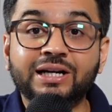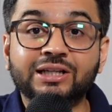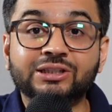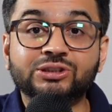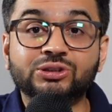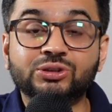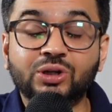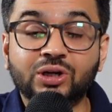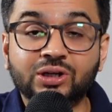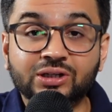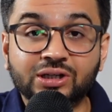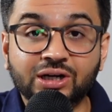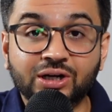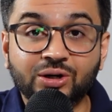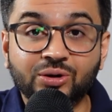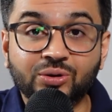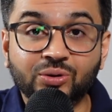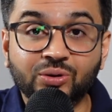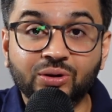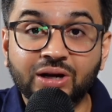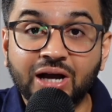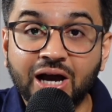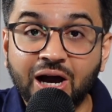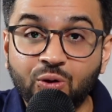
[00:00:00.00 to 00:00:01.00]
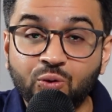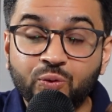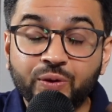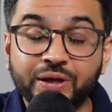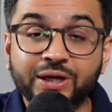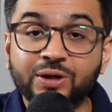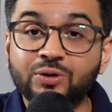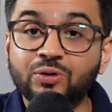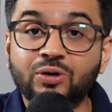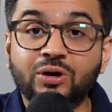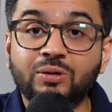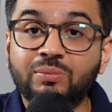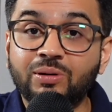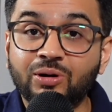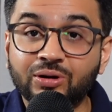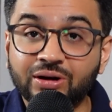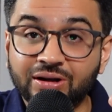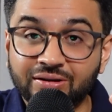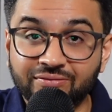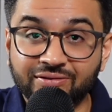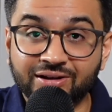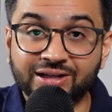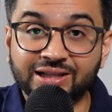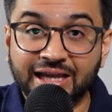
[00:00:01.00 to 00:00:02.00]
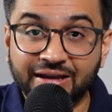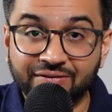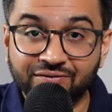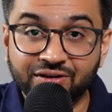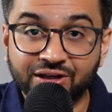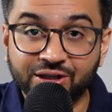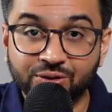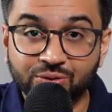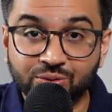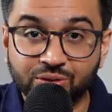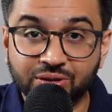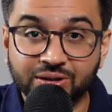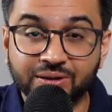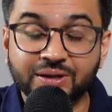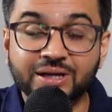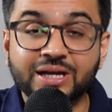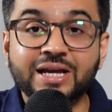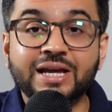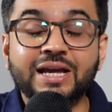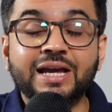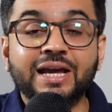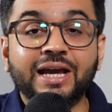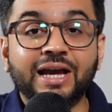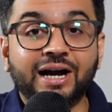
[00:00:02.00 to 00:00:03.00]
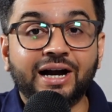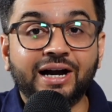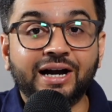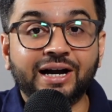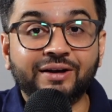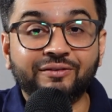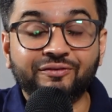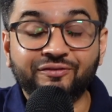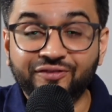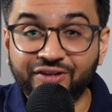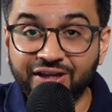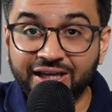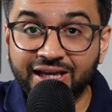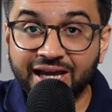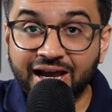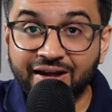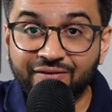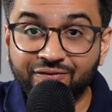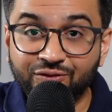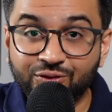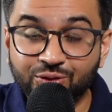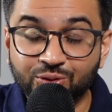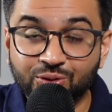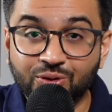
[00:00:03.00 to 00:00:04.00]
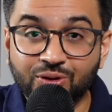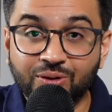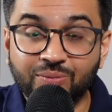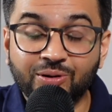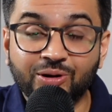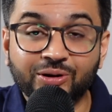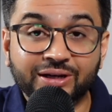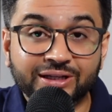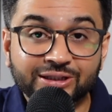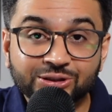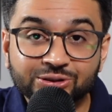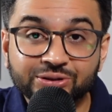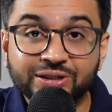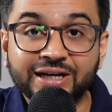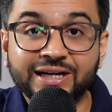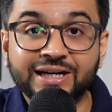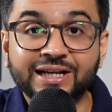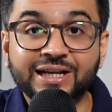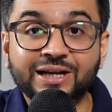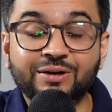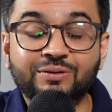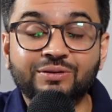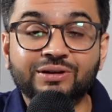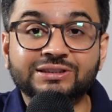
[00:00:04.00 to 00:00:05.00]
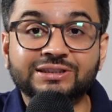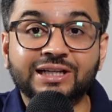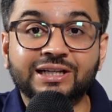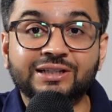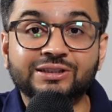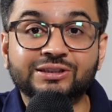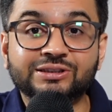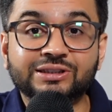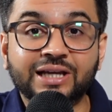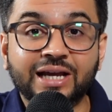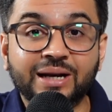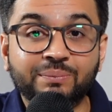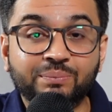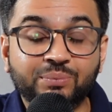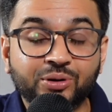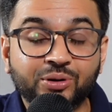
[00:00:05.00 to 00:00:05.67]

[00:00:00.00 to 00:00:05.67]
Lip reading: does not control how we go about our livelihood. We have to go about educating ourselves and